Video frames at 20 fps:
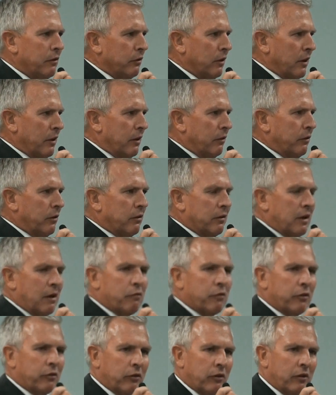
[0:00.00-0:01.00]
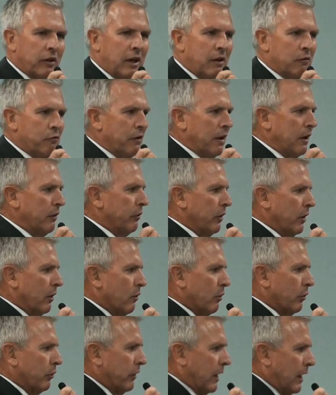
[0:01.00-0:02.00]
So there's a deficit there facing
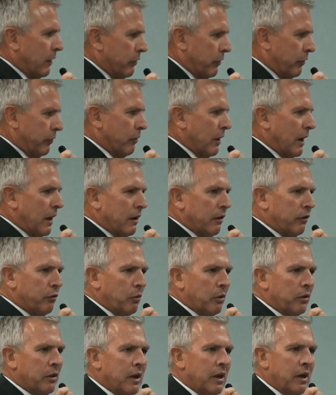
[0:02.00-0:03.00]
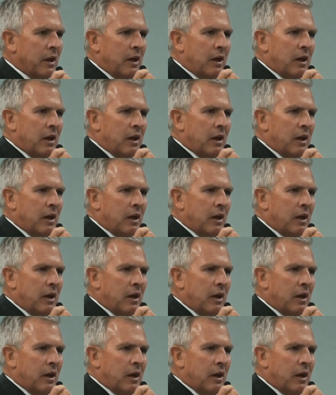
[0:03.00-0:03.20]
all South Australians with